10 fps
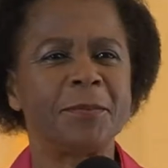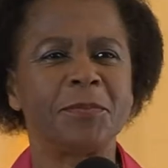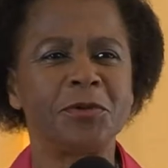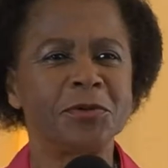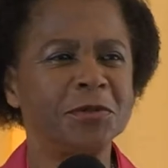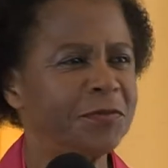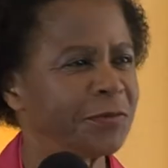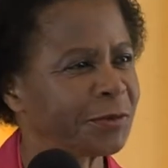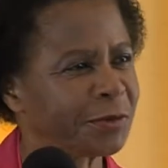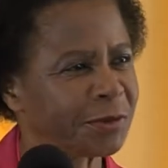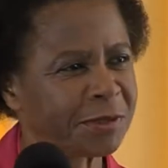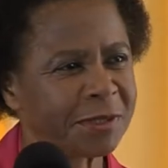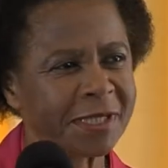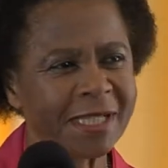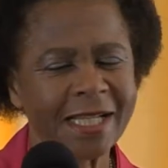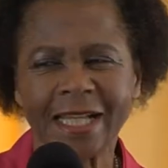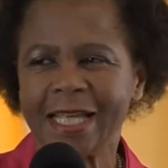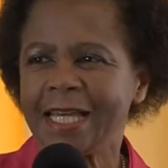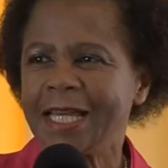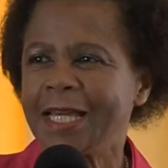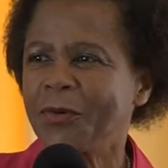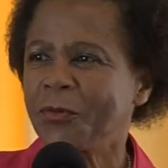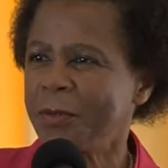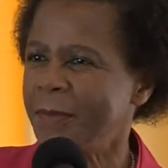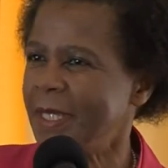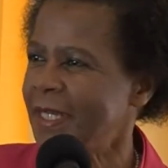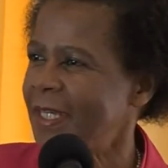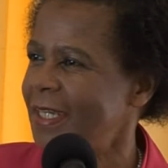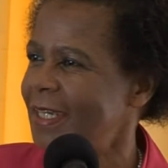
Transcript: beautiful women